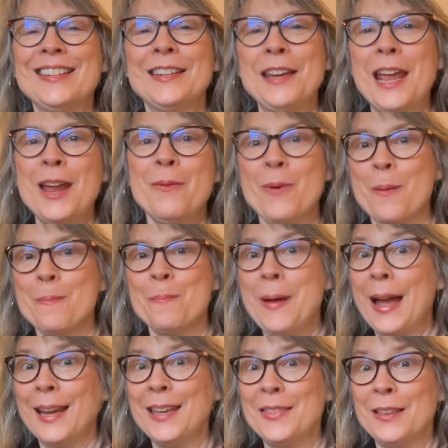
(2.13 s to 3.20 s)
Today we're
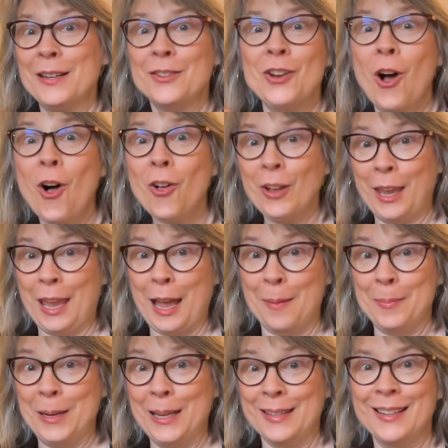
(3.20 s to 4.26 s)
back in the doll
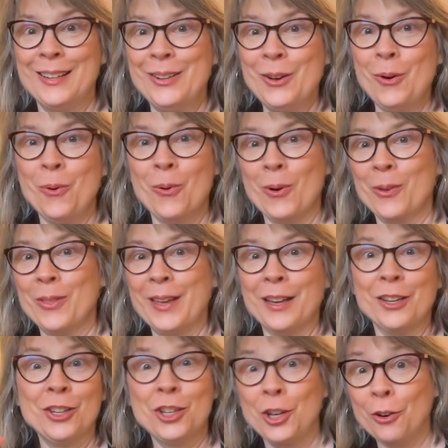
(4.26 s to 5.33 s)
cabinet, or
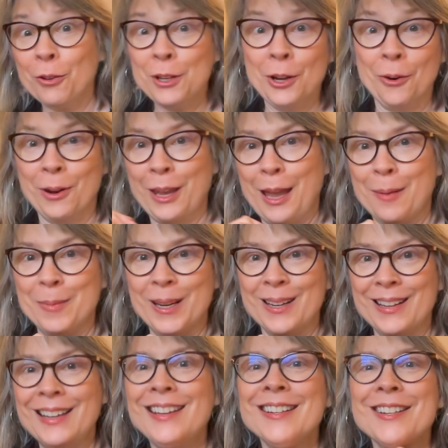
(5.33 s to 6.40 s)
the curio
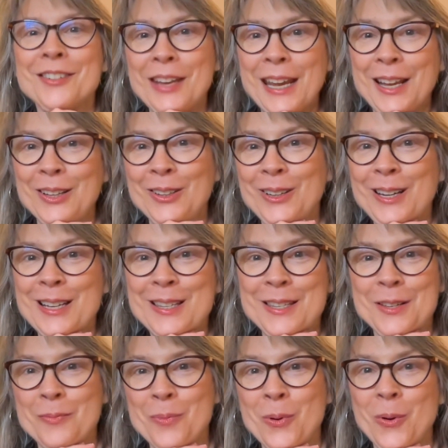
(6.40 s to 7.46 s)
cabinet, to take a look at
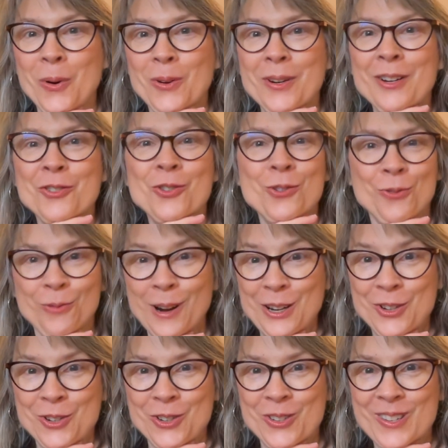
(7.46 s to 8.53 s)
some more
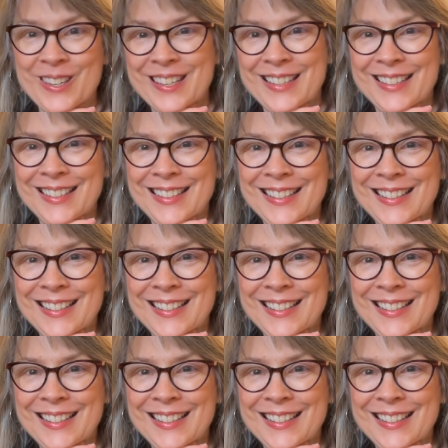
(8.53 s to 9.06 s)
treasures.